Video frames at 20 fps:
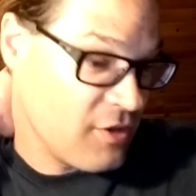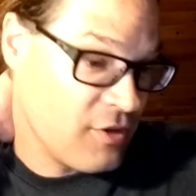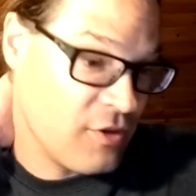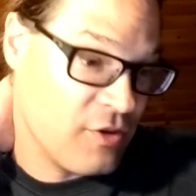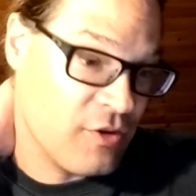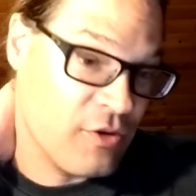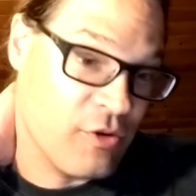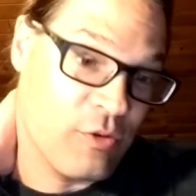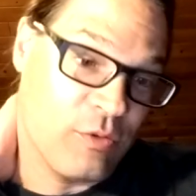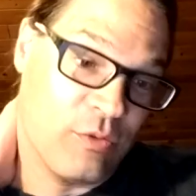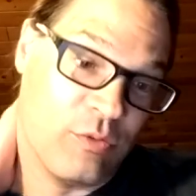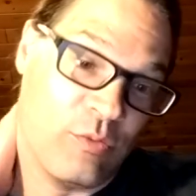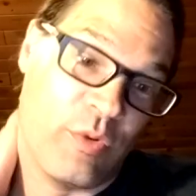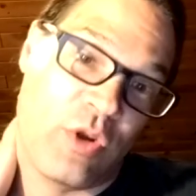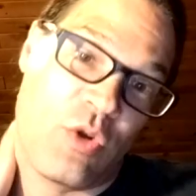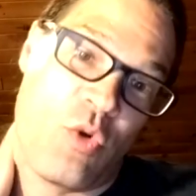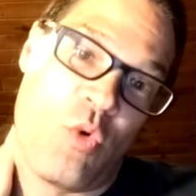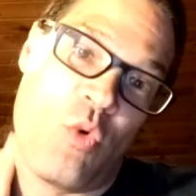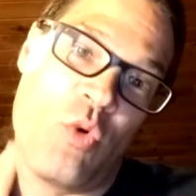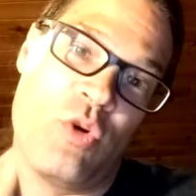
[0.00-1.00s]

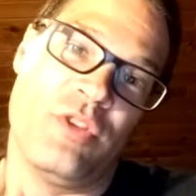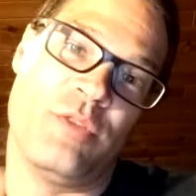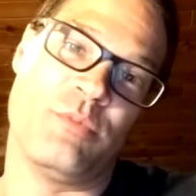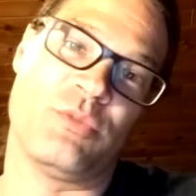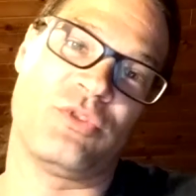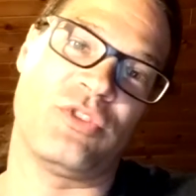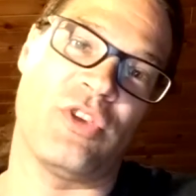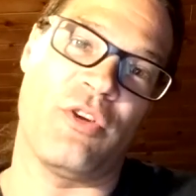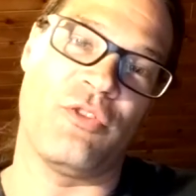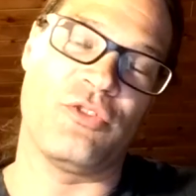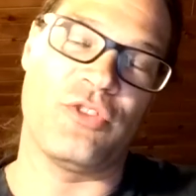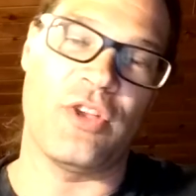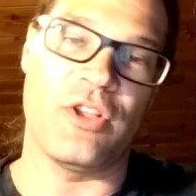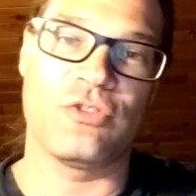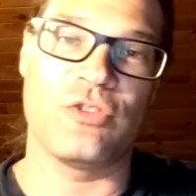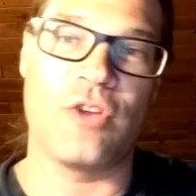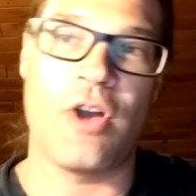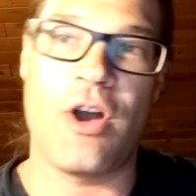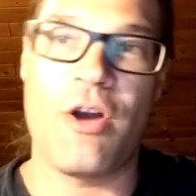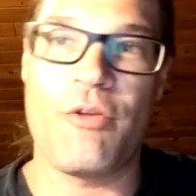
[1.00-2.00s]
record themselves on
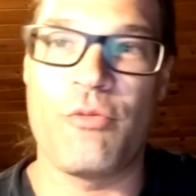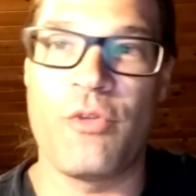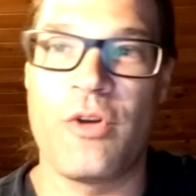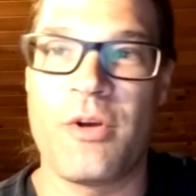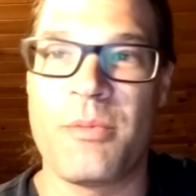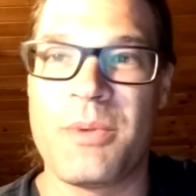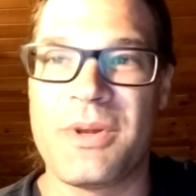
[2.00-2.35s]
software,